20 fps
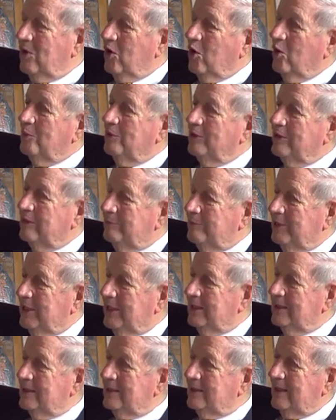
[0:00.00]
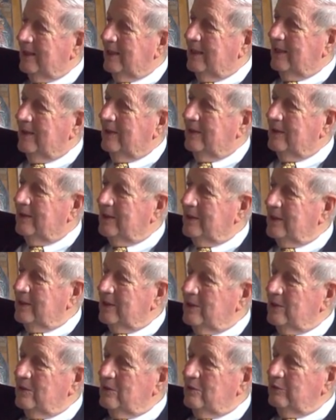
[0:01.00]
opened a bit, mm -hmm. uh,
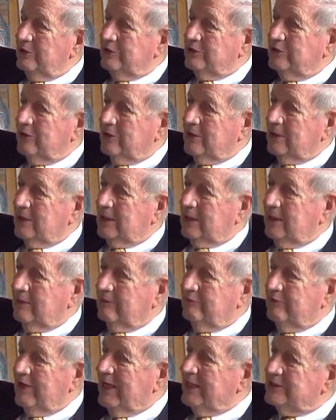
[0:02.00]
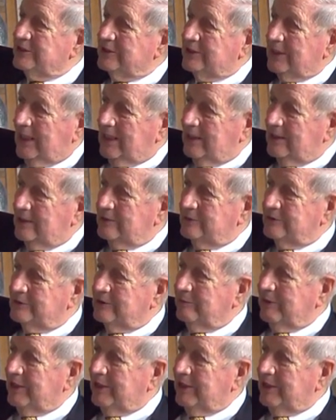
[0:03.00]
we took uh, Frank Stella, who's a